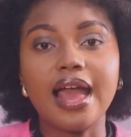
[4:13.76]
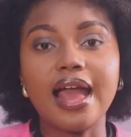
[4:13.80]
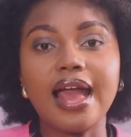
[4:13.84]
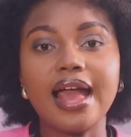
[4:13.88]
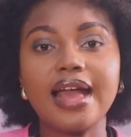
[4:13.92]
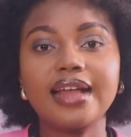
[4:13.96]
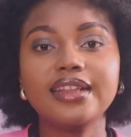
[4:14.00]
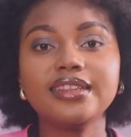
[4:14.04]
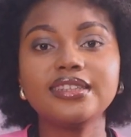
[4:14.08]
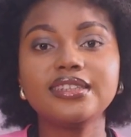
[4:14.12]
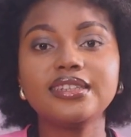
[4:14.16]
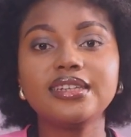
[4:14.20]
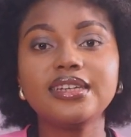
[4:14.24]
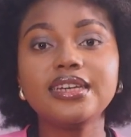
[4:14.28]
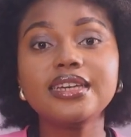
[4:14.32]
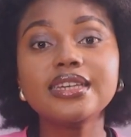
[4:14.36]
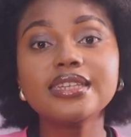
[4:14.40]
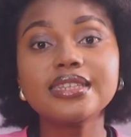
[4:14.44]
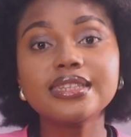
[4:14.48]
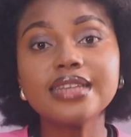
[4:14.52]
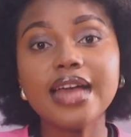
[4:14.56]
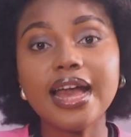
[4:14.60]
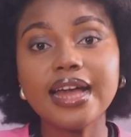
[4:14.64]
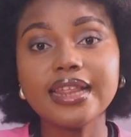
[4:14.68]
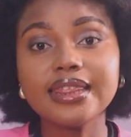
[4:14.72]
And he
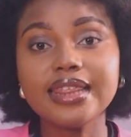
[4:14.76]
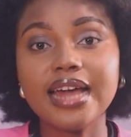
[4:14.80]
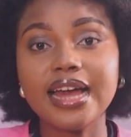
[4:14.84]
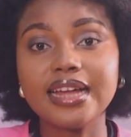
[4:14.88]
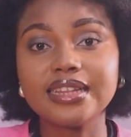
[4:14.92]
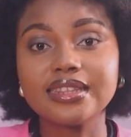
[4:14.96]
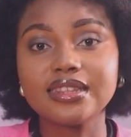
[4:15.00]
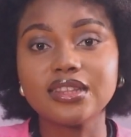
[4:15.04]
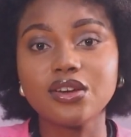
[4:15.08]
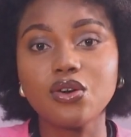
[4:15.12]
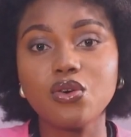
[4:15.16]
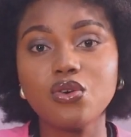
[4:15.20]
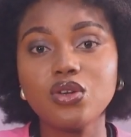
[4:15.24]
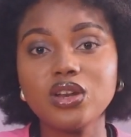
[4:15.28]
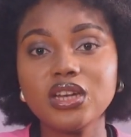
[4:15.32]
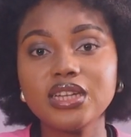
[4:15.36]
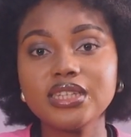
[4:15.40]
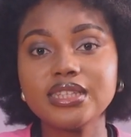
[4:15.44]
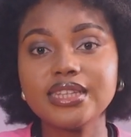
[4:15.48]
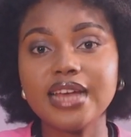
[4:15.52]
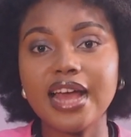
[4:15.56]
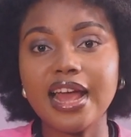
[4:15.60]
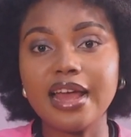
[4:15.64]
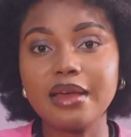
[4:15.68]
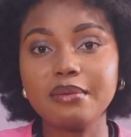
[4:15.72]
said that the
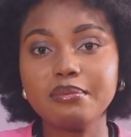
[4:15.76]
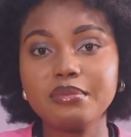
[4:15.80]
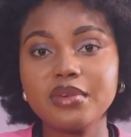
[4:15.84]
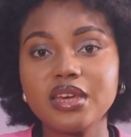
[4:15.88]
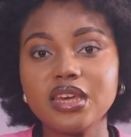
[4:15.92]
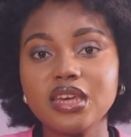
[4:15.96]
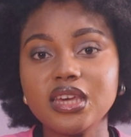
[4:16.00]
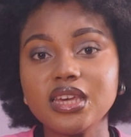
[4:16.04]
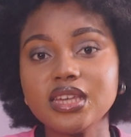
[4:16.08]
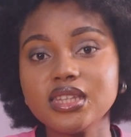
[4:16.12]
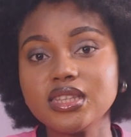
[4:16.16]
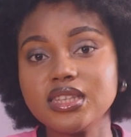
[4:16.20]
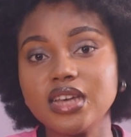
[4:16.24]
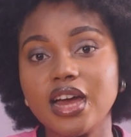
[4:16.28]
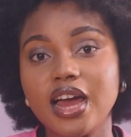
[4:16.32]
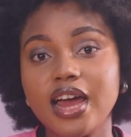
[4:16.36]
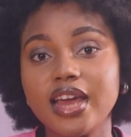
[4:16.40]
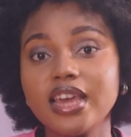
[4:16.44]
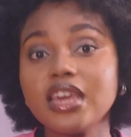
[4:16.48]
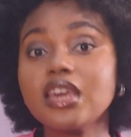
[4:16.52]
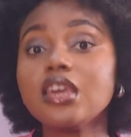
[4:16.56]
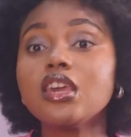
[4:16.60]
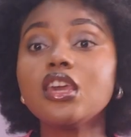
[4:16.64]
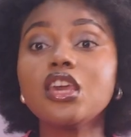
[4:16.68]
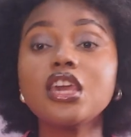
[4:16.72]
only time he hit her,
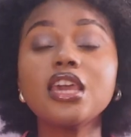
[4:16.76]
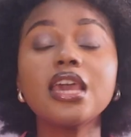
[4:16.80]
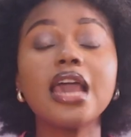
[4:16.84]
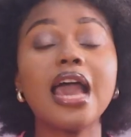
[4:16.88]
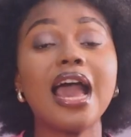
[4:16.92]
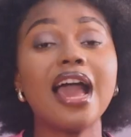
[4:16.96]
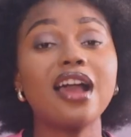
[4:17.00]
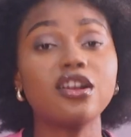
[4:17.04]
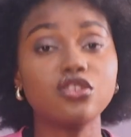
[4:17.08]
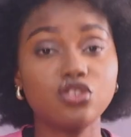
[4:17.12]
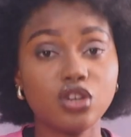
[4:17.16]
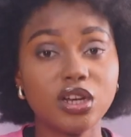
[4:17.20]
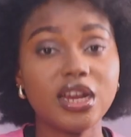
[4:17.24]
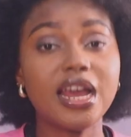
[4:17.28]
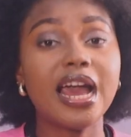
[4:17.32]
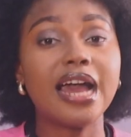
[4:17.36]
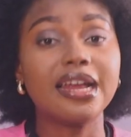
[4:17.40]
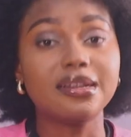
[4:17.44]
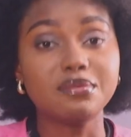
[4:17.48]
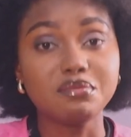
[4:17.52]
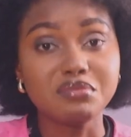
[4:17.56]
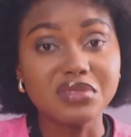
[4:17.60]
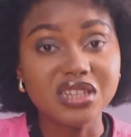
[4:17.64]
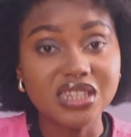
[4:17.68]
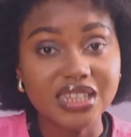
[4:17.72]
he actually
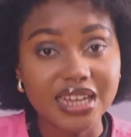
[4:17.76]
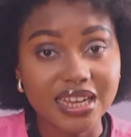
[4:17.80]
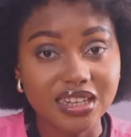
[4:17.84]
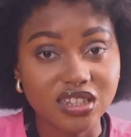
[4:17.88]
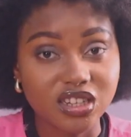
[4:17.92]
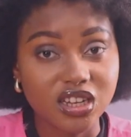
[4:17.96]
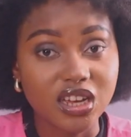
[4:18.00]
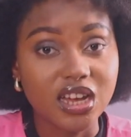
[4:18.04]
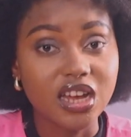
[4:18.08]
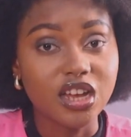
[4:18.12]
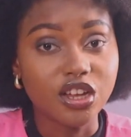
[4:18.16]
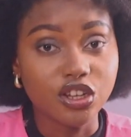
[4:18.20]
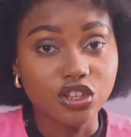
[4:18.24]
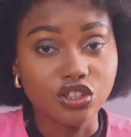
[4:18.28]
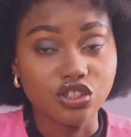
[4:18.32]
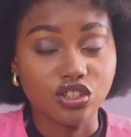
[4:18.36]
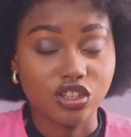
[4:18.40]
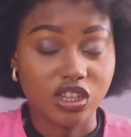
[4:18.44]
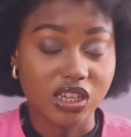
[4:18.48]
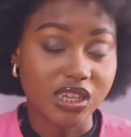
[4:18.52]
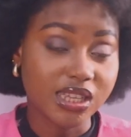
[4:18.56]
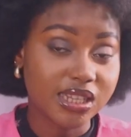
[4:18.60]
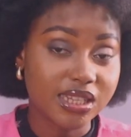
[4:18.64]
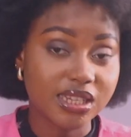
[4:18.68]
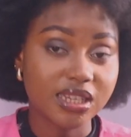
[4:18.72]
admitted
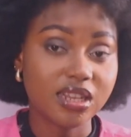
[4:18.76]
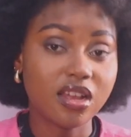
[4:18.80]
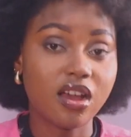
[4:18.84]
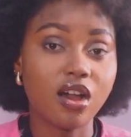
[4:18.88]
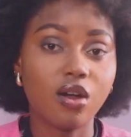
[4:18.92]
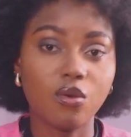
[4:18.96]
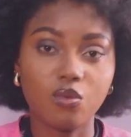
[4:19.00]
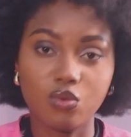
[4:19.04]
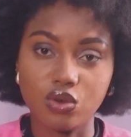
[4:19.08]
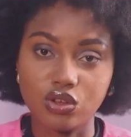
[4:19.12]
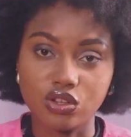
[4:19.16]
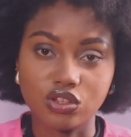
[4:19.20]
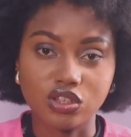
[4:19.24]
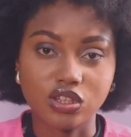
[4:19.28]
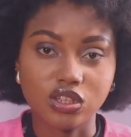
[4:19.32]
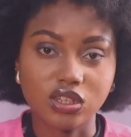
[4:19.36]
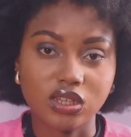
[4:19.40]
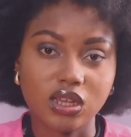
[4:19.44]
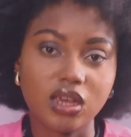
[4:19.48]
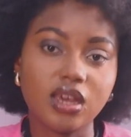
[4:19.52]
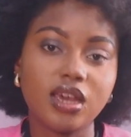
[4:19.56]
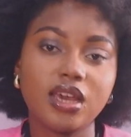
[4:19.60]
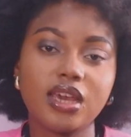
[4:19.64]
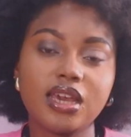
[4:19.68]
hitting her once.